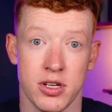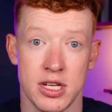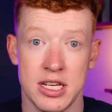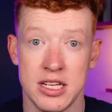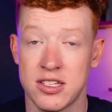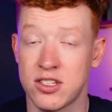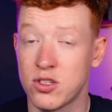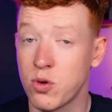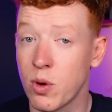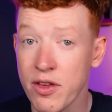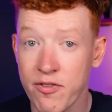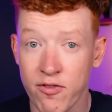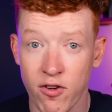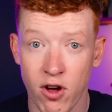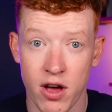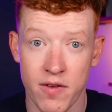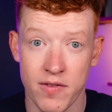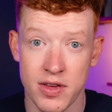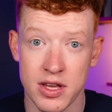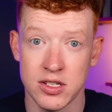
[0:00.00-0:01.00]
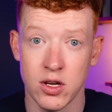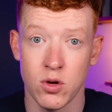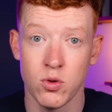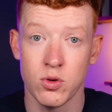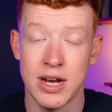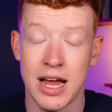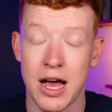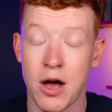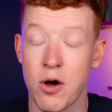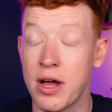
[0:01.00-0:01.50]
He's 25 years
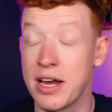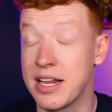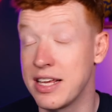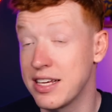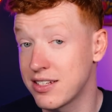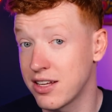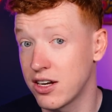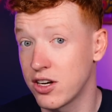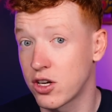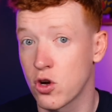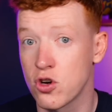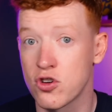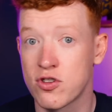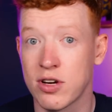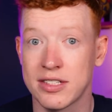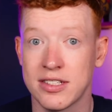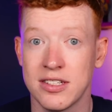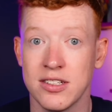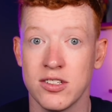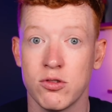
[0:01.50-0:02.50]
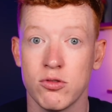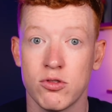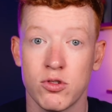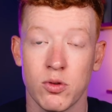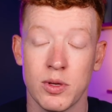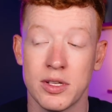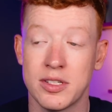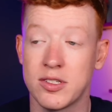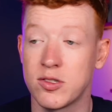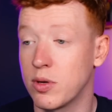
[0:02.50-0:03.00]
old now and he is under contract until
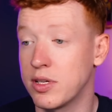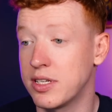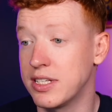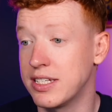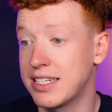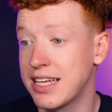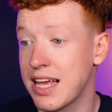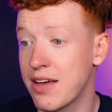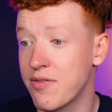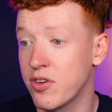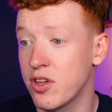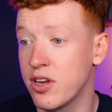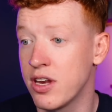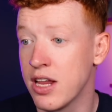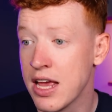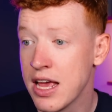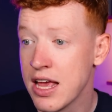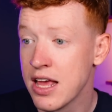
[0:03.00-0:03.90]
2027.